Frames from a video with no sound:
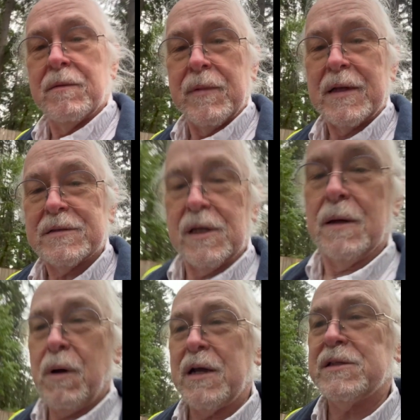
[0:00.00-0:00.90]
that's the
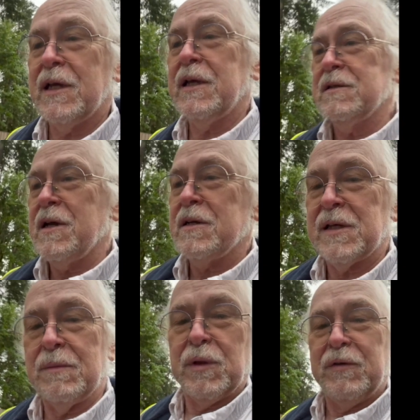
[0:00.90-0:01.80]
unboxing and
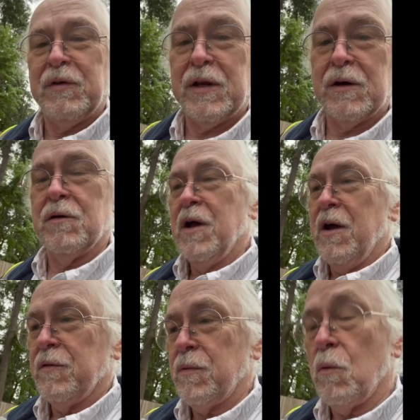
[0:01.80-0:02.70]
assembly video
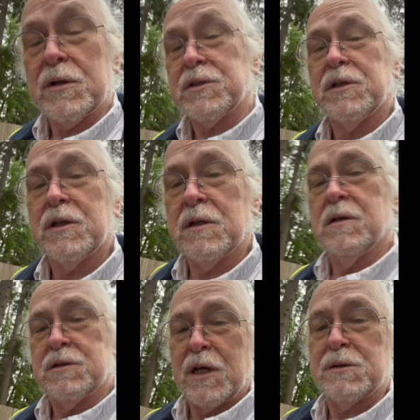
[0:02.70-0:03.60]
from the Washington
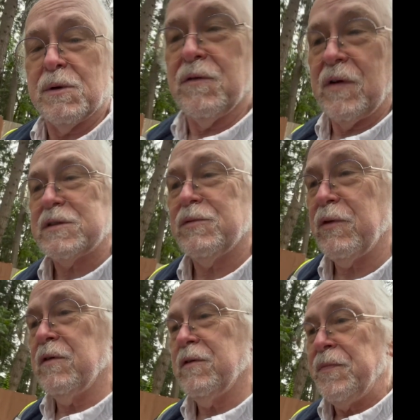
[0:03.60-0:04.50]
Shakespeare
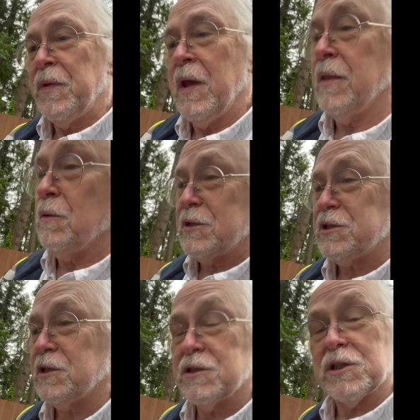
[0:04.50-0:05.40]
Festival and the
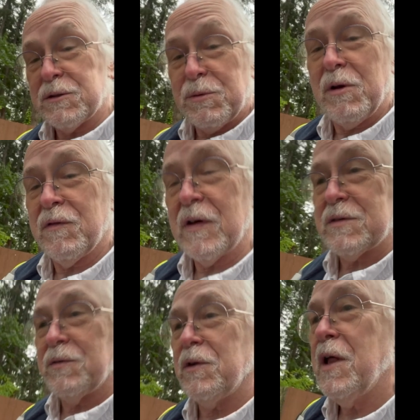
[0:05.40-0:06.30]
Washington Shakespearean
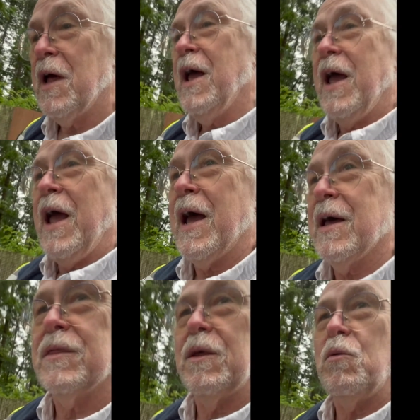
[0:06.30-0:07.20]
Festival
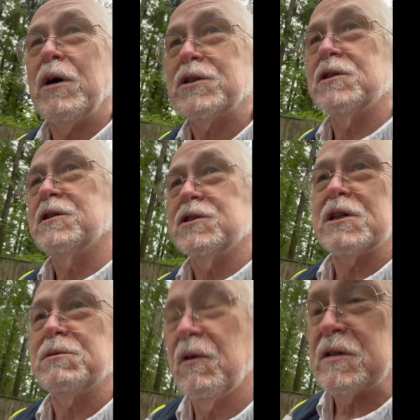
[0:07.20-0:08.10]
and the Washington
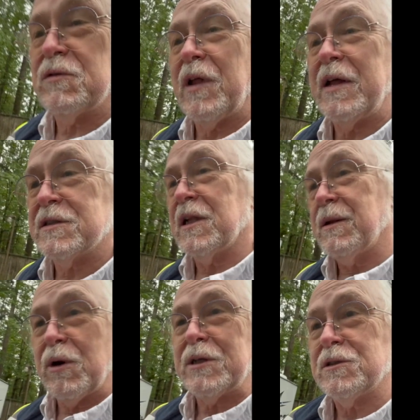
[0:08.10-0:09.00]
Shakespeare Festival and
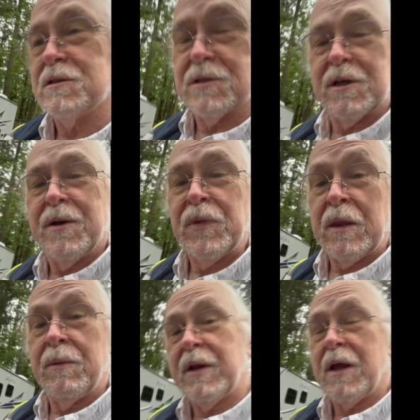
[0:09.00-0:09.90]
celebrations,
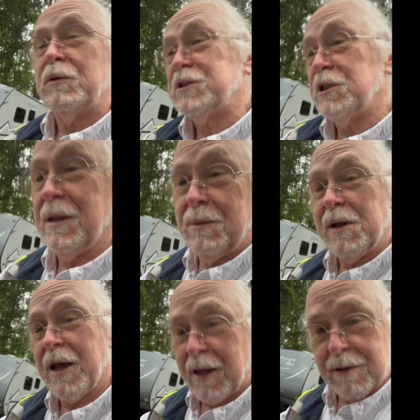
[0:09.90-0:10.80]
depending on which
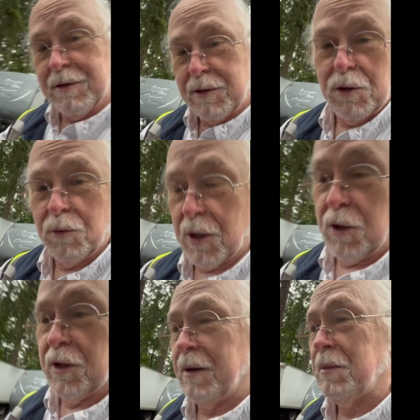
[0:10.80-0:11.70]
DBA you want to
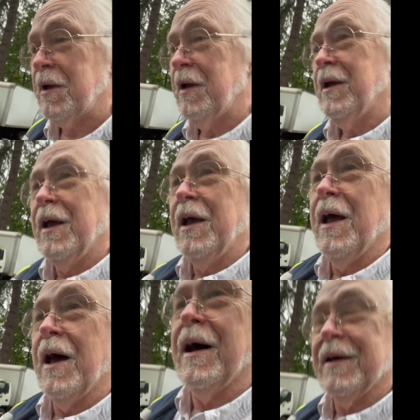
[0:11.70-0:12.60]
look up.
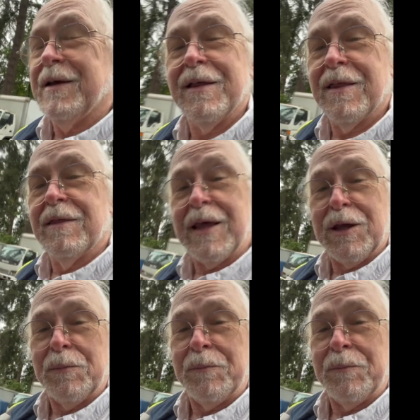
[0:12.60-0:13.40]
Thank you.